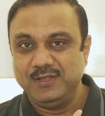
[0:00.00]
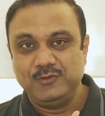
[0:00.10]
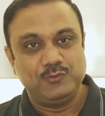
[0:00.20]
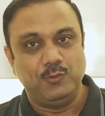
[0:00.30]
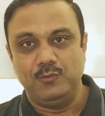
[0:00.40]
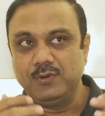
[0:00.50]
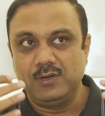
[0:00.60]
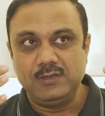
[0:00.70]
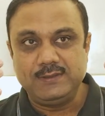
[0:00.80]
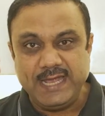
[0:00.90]
So
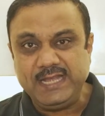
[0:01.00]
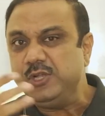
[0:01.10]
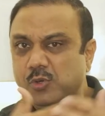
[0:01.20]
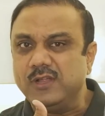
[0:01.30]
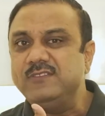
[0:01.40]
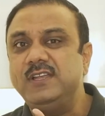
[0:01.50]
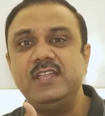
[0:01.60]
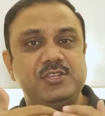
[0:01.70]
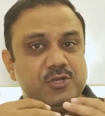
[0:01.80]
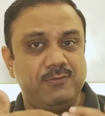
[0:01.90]
take into
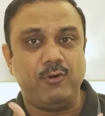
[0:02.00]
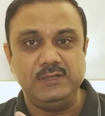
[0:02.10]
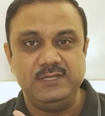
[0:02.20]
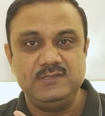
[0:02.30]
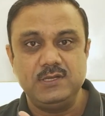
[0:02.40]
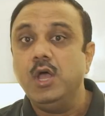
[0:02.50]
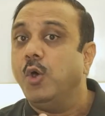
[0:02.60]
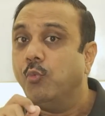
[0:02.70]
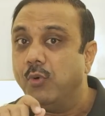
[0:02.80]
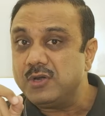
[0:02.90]
consideration of all this,
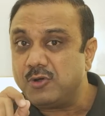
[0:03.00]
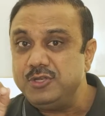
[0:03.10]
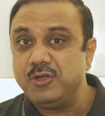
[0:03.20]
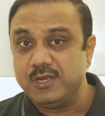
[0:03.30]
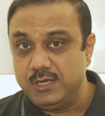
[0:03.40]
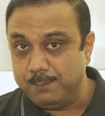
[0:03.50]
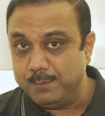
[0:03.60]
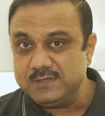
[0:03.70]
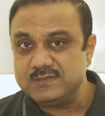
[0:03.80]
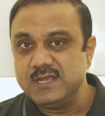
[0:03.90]
work on your
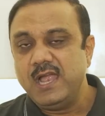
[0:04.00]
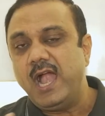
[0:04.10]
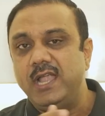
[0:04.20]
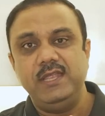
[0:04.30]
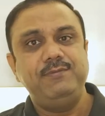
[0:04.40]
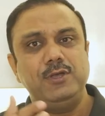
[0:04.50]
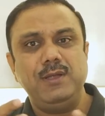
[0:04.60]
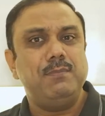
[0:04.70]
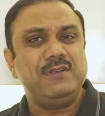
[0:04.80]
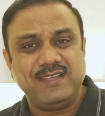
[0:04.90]
numbers, and if your
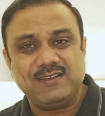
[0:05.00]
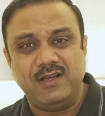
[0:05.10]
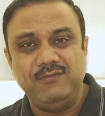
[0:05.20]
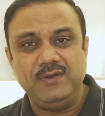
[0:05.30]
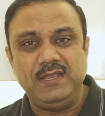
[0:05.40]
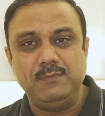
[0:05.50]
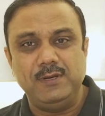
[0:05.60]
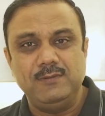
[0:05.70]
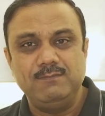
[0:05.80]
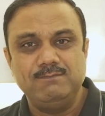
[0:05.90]
numbers are
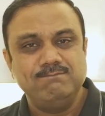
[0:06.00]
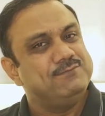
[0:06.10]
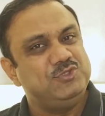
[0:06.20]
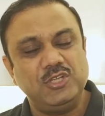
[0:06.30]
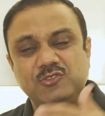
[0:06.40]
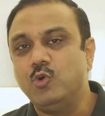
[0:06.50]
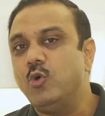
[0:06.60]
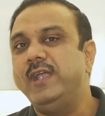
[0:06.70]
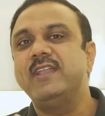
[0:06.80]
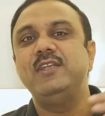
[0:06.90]
comfortable, just
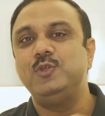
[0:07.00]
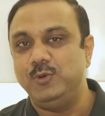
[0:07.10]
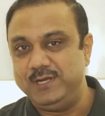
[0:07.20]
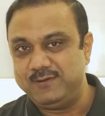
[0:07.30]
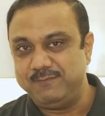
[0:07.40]
go ahead and do it.